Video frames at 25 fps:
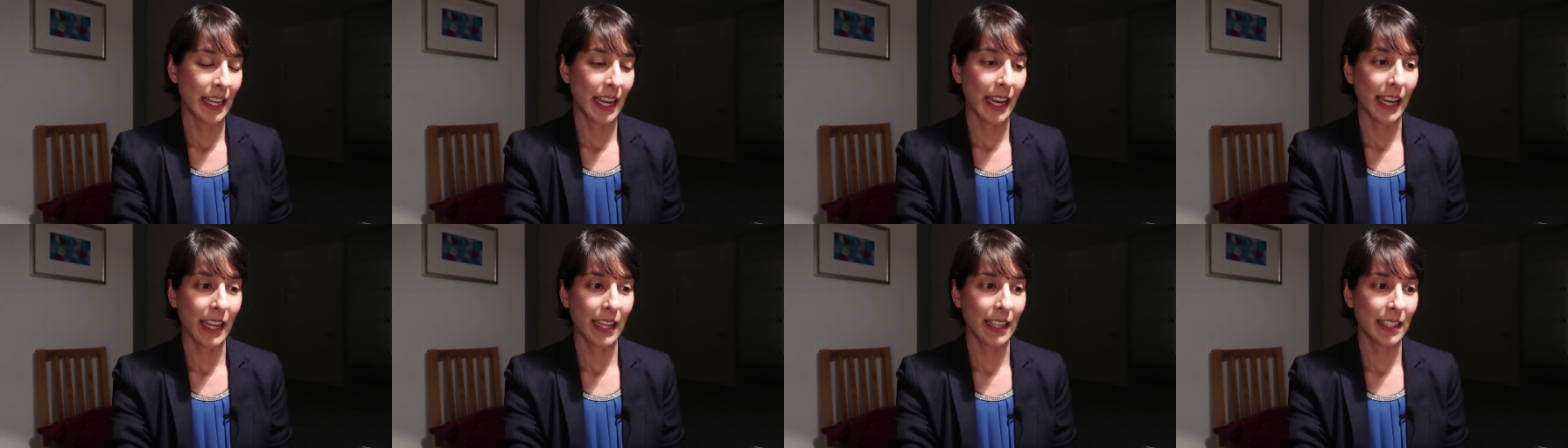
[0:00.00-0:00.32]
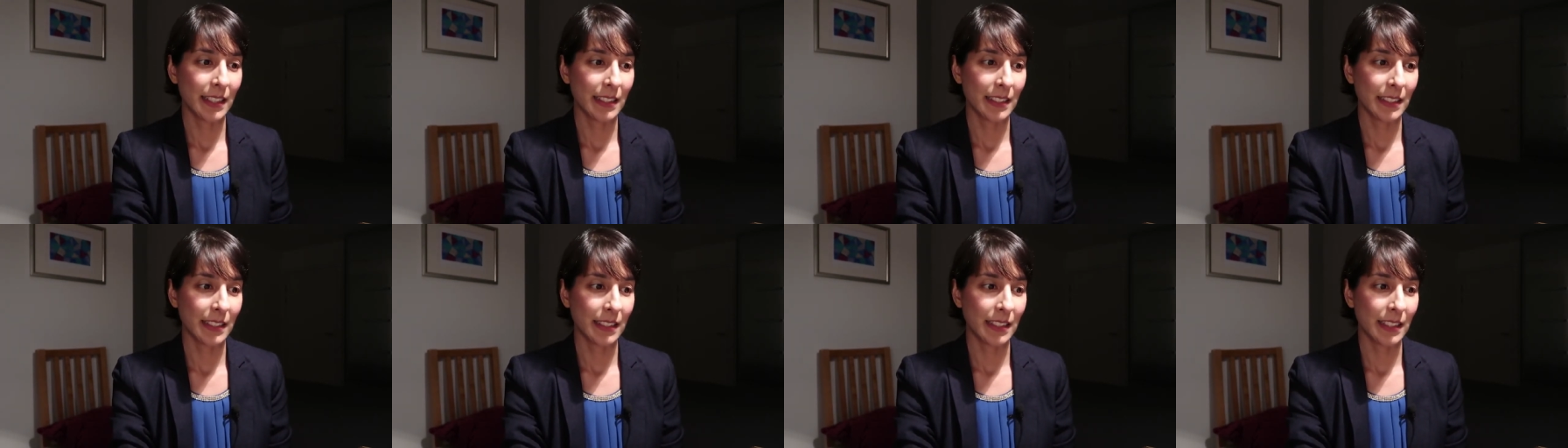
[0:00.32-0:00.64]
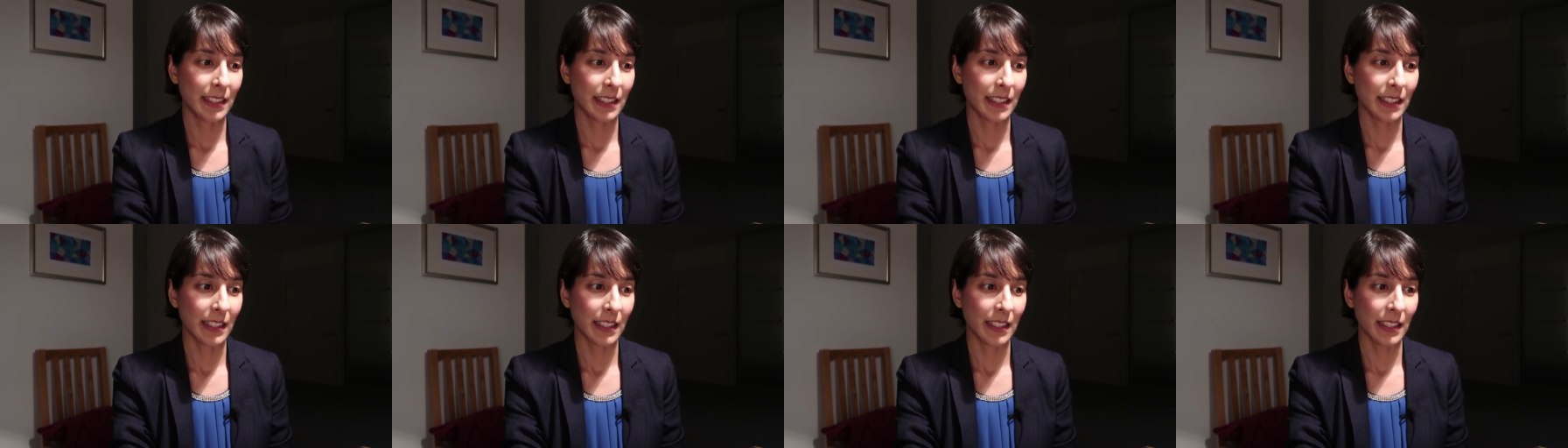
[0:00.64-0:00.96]

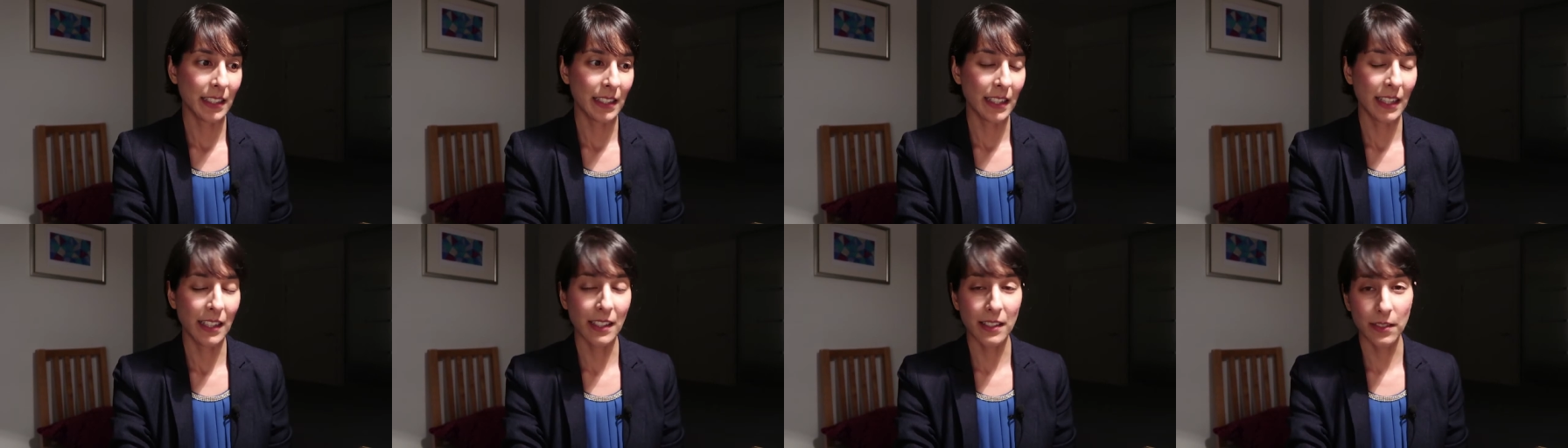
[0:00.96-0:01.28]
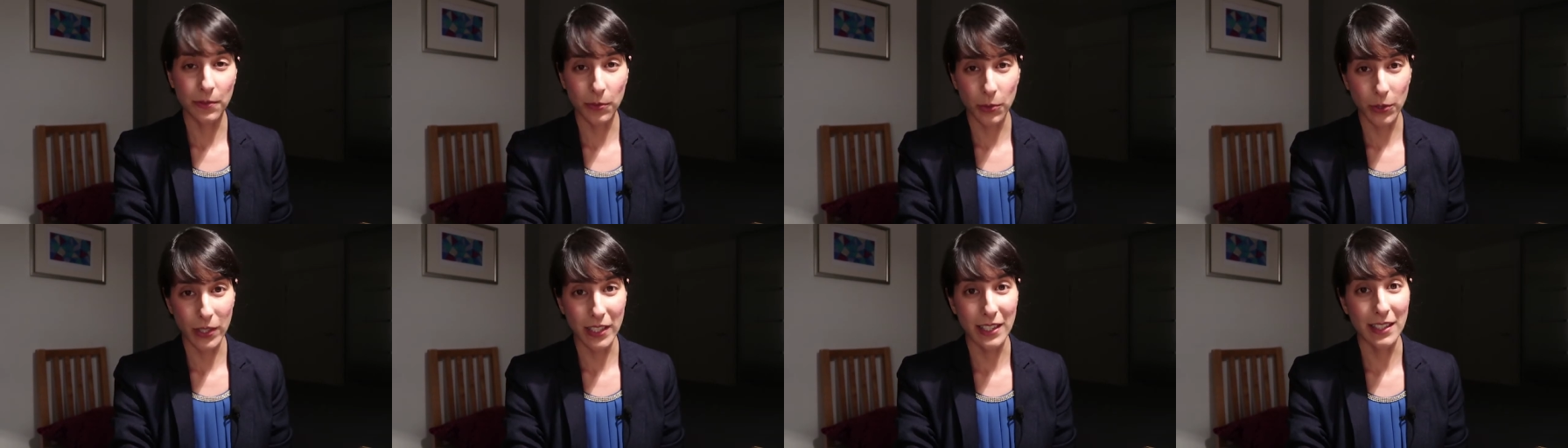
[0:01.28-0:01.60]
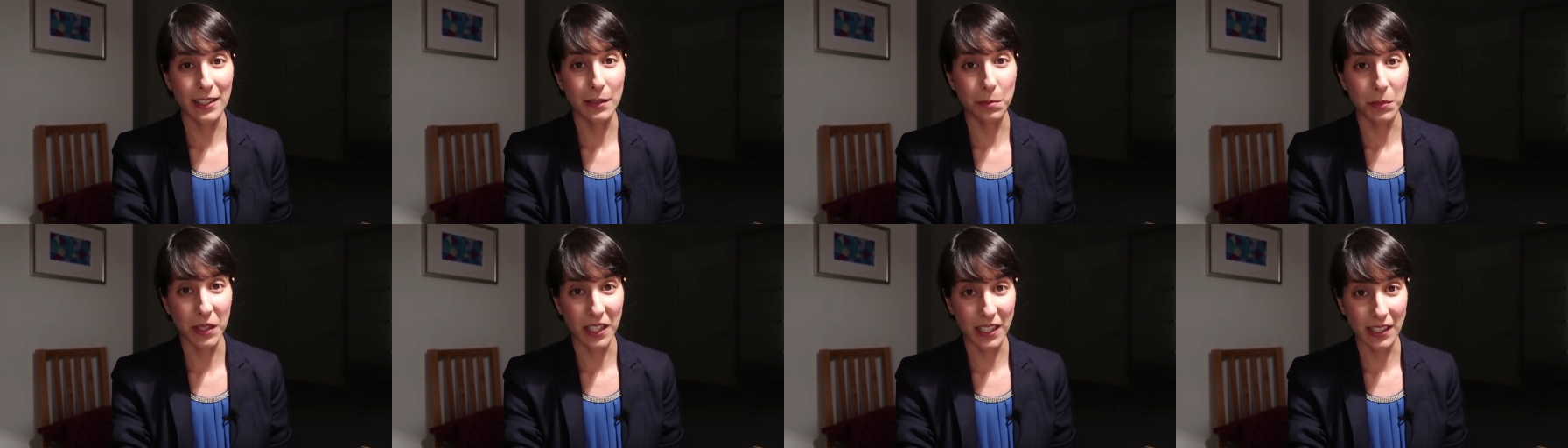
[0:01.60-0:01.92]
And his
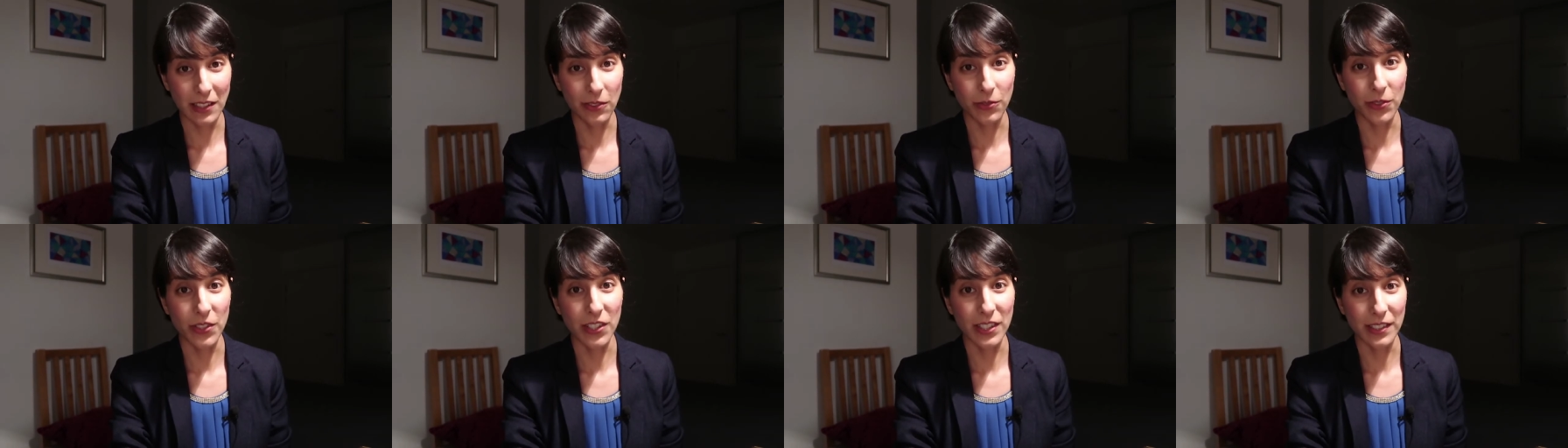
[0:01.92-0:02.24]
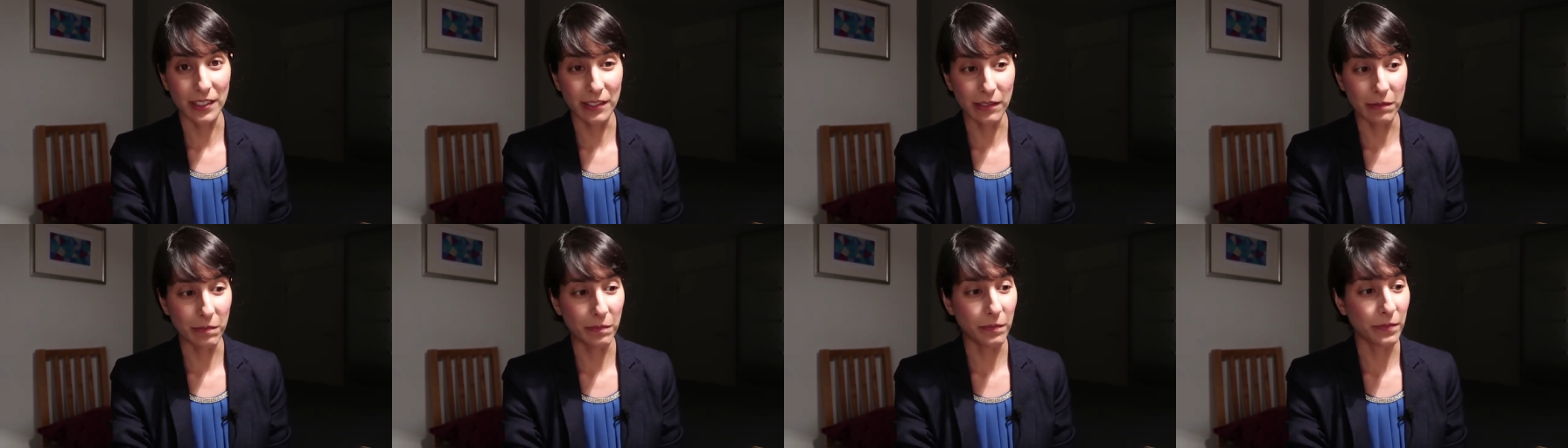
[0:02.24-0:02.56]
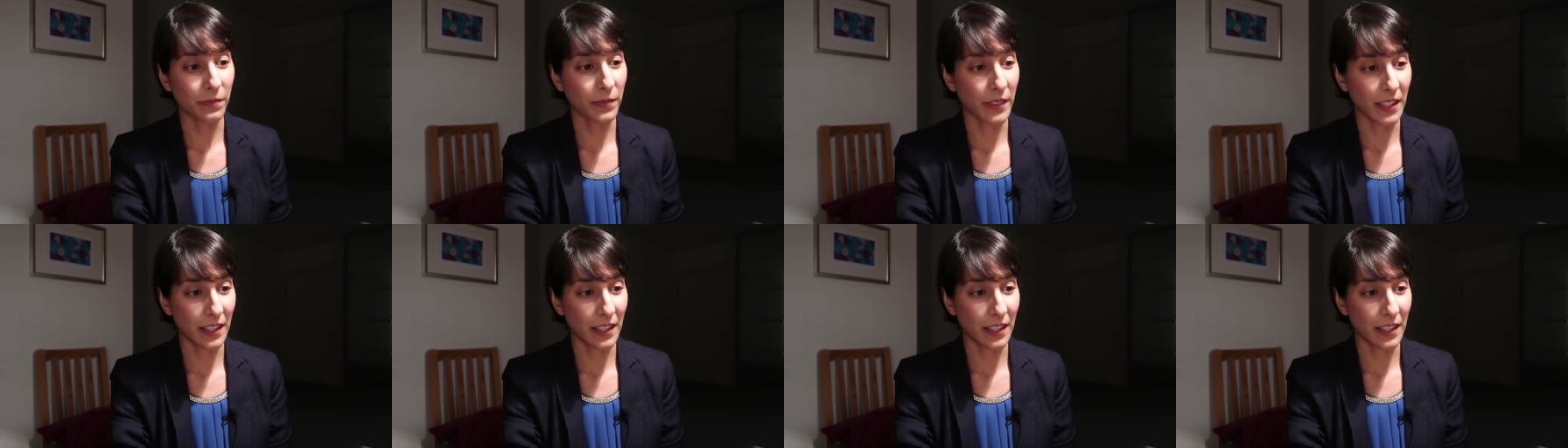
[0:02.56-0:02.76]
voice is magnificent.